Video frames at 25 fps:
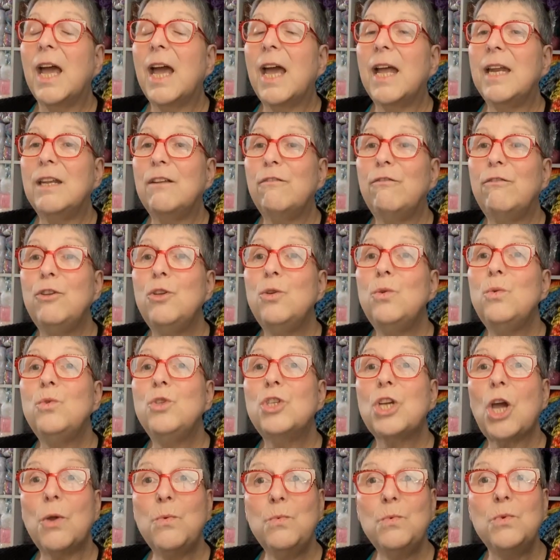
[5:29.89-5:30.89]
And if you
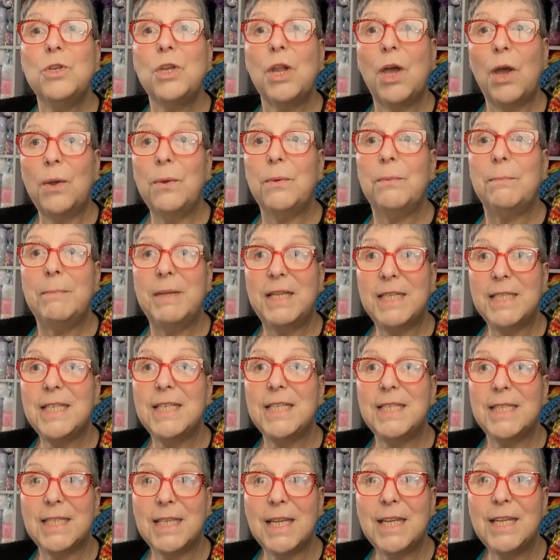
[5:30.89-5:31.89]
don't know Mrs.
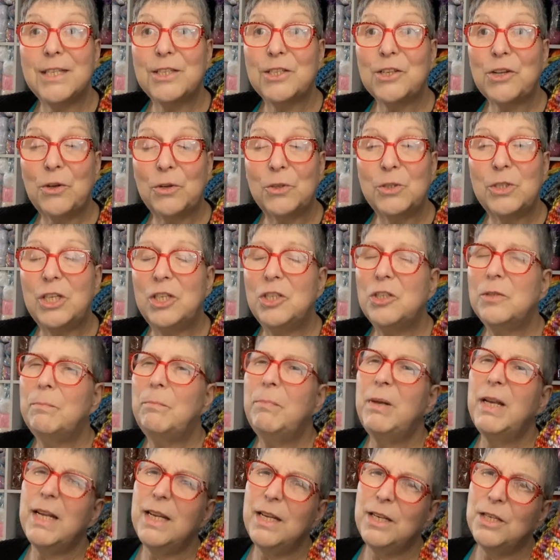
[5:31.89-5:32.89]
C's cottage,
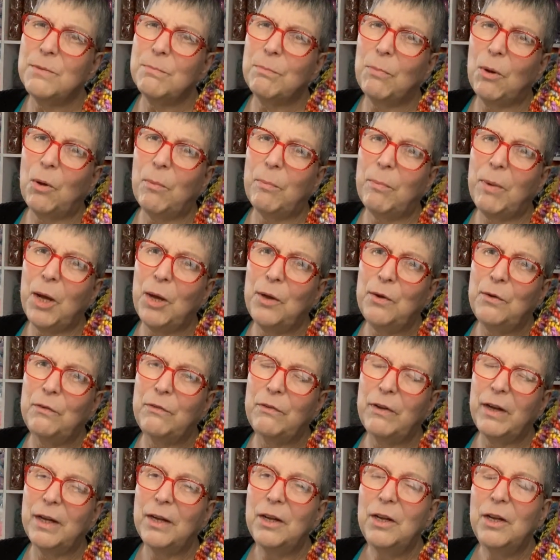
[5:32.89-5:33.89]
please pop
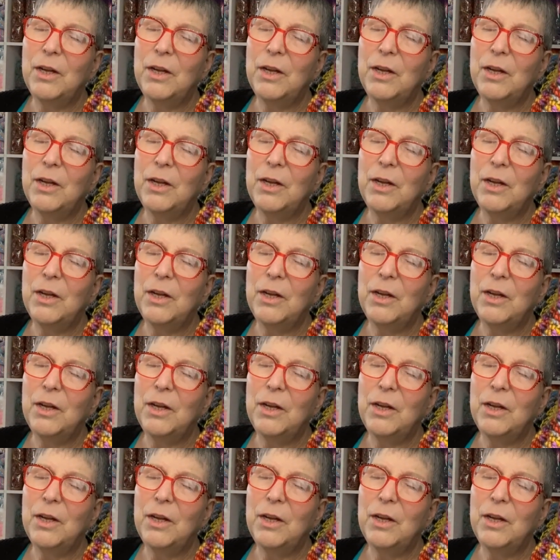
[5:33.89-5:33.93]
over.